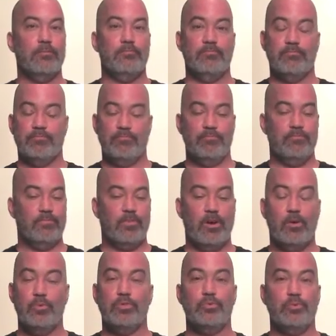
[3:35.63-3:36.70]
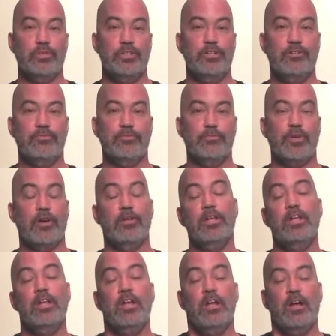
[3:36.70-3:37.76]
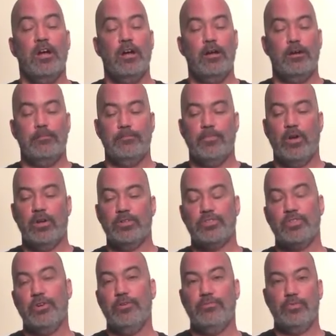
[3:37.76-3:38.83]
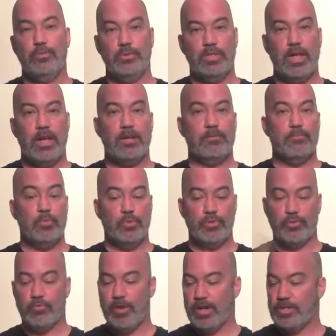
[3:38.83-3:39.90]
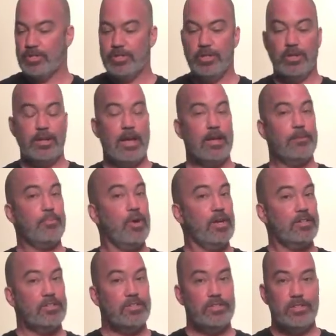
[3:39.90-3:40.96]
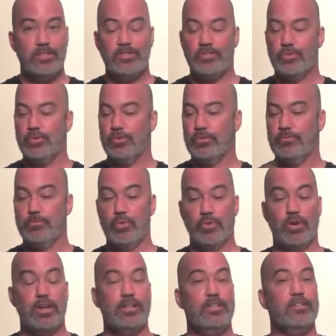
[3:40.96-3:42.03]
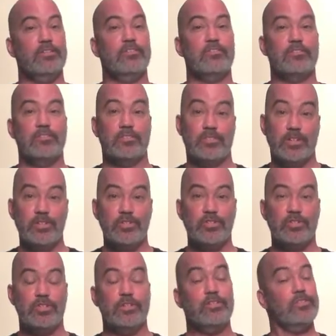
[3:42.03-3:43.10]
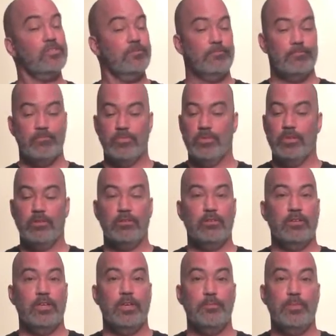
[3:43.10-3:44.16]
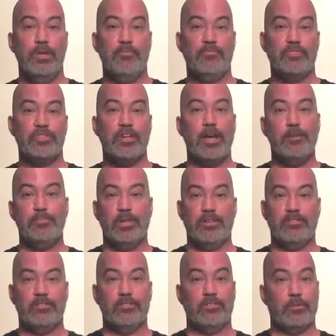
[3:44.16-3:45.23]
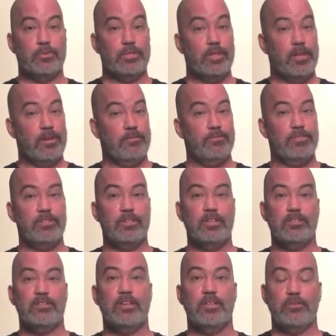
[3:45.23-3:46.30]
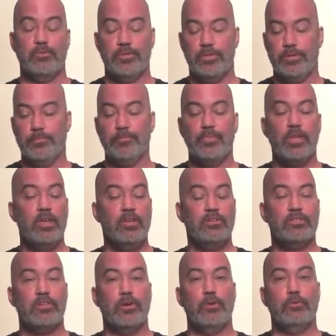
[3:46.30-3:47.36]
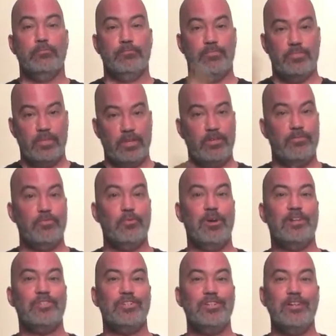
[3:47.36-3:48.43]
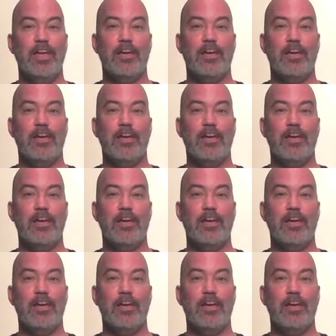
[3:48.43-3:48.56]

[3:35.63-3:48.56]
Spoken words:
I'm always want to hear from y'all. Also, if you would like more direction on how to practice this or more ideas such as this, hit me up for Skype lessons. I would love to get together with you. So, thank you for watching.